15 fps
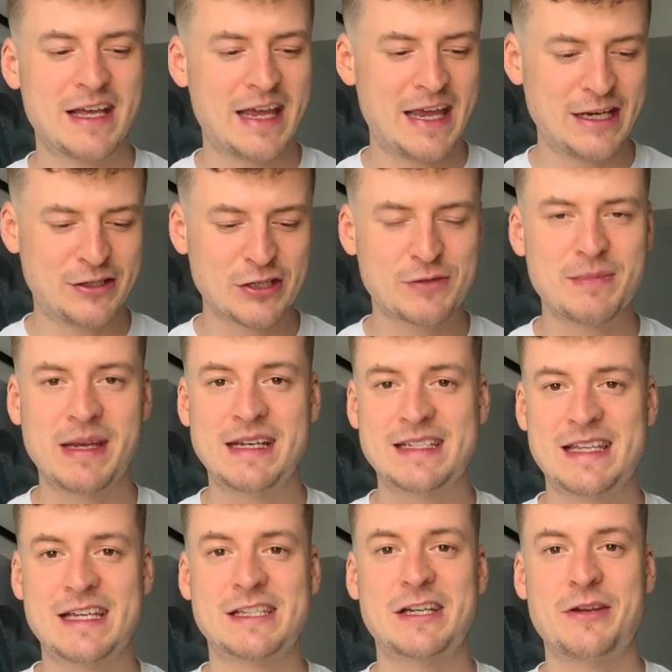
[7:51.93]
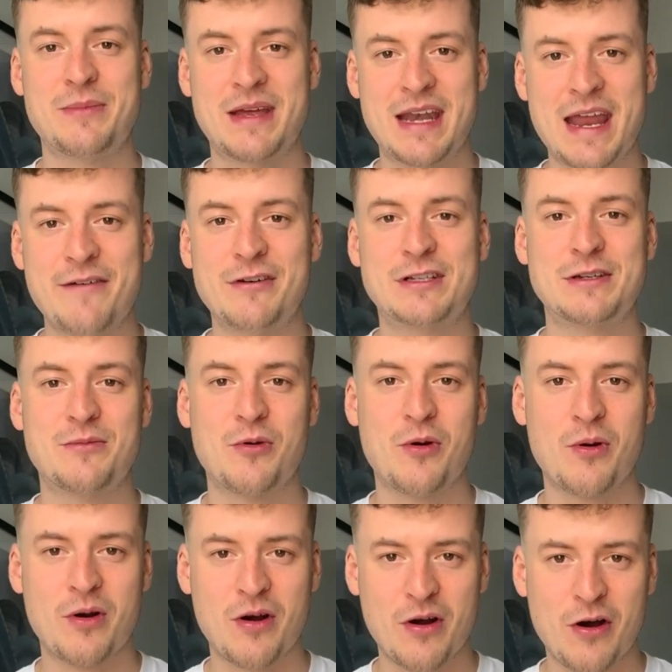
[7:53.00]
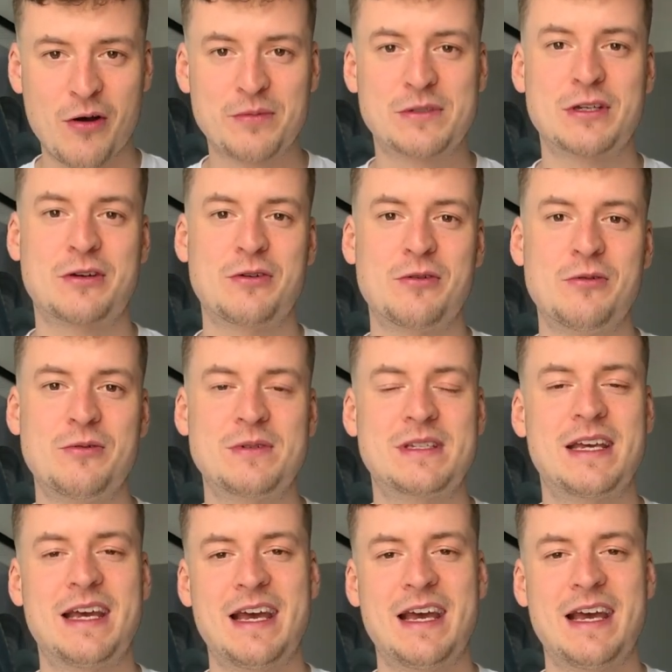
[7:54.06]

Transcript: It just means there's going to be inevitable obstacles